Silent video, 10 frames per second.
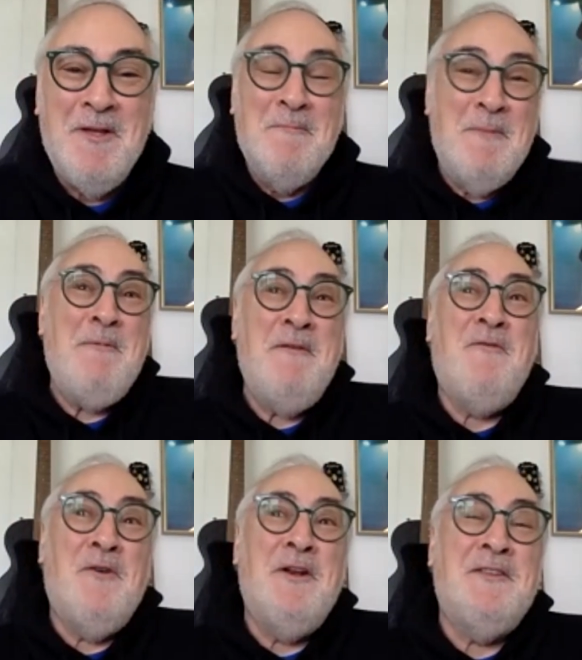Maybe
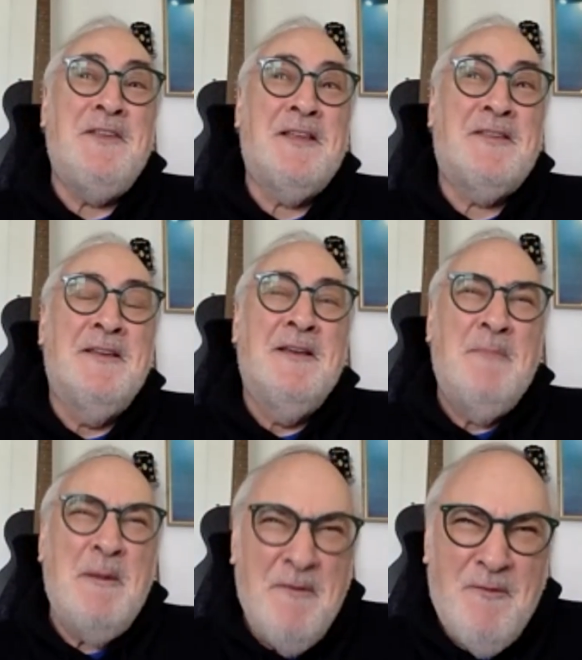46.
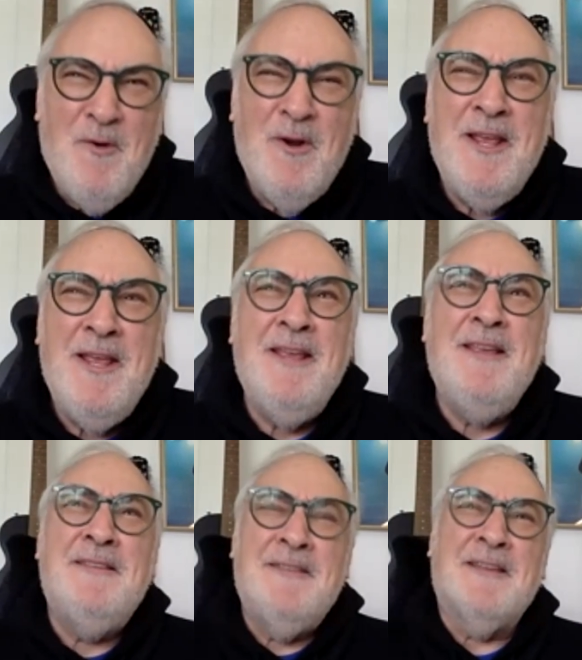Maybe
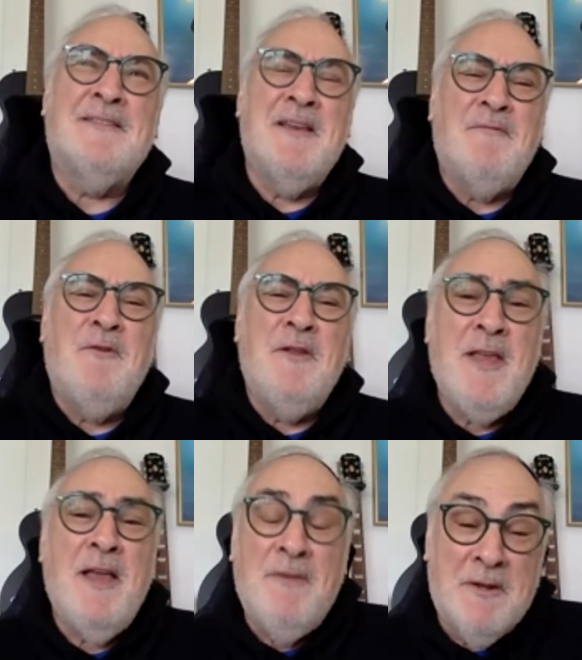46. Yeah,
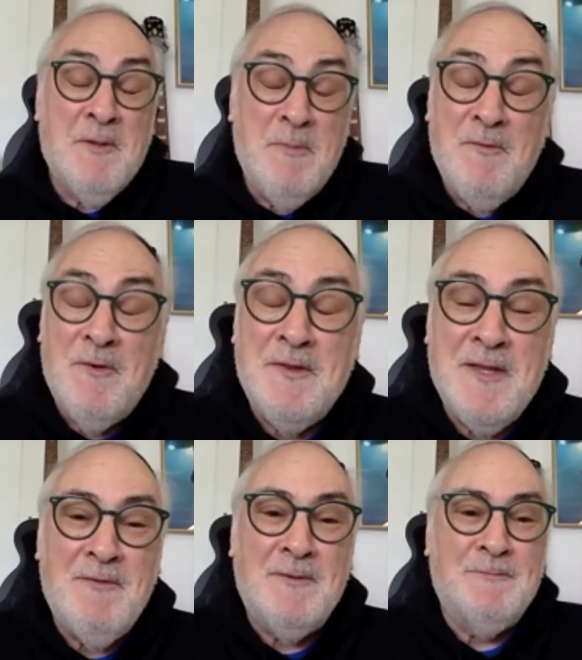47. Could be 47.